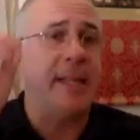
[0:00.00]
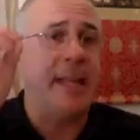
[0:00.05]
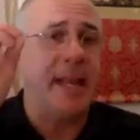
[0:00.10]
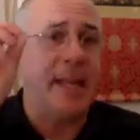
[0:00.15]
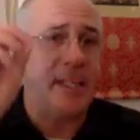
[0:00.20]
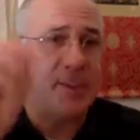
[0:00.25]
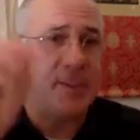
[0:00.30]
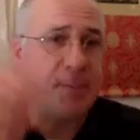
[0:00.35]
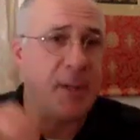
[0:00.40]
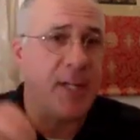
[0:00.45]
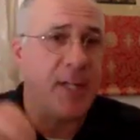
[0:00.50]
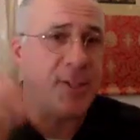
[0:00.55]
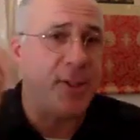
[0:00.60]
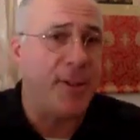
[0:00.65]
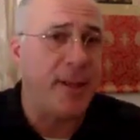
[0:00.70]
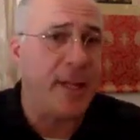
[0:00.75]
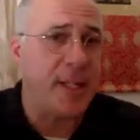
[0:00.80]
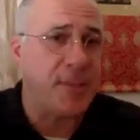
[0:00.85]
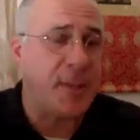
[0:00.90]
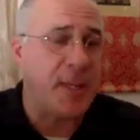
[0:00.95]
the expressor,
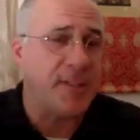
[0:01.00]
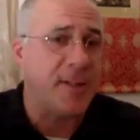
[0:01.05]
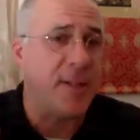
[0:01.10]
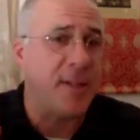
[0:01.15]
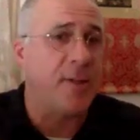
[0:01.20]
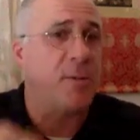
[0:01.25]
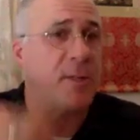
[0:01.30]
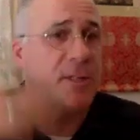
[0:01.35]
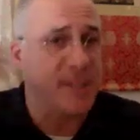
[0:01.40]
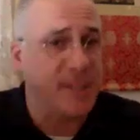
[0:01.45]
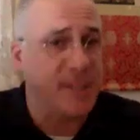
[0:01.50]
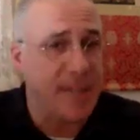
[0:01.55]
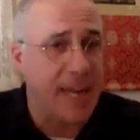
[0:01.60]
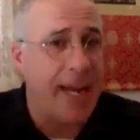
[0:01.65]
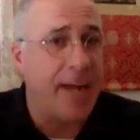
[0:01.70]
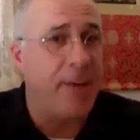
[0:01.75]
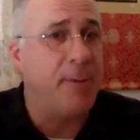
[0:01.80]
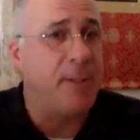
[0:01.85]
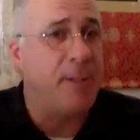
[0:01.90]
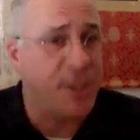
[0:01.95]
the expressed, in other words,
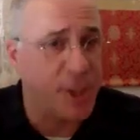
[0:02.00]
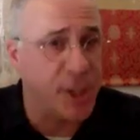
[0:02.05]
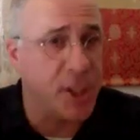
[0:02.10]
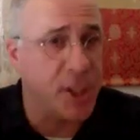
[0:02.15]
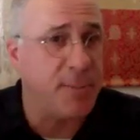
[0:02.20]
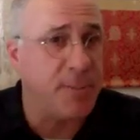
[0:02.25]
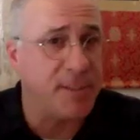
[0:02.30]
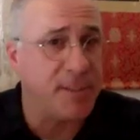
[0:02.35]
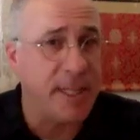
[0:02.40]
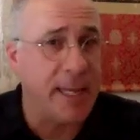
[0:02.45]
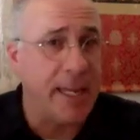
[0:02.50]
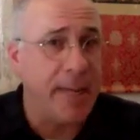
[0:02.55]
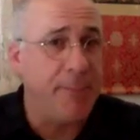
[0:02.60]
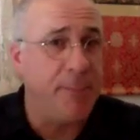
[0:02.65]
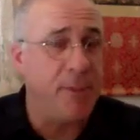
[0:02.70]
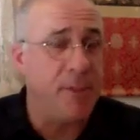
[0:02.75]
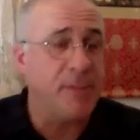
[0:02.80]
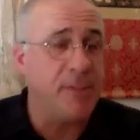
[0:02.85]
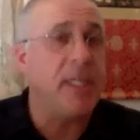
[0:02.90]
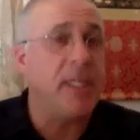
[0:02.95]
language, terms,
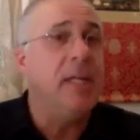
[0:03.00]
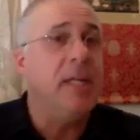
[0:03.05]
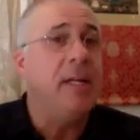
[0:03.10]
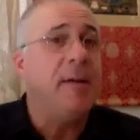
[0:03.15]
labels,